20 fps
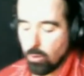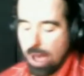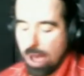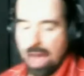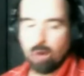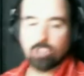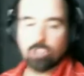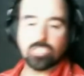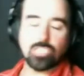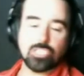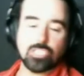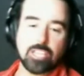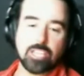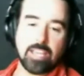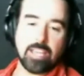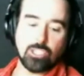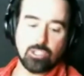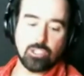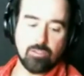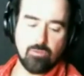How has it
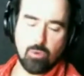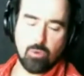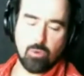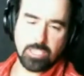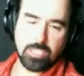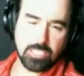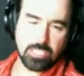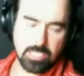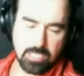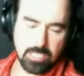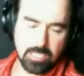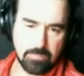changed your voice?